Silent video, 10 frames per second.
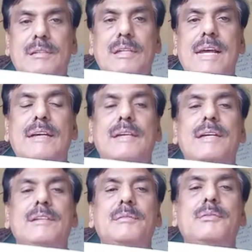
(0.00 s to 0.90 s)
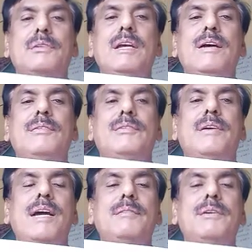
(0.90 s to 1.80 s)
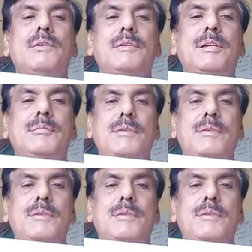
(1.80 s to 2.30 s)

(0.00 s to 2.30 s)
like suppose 5 kilometer per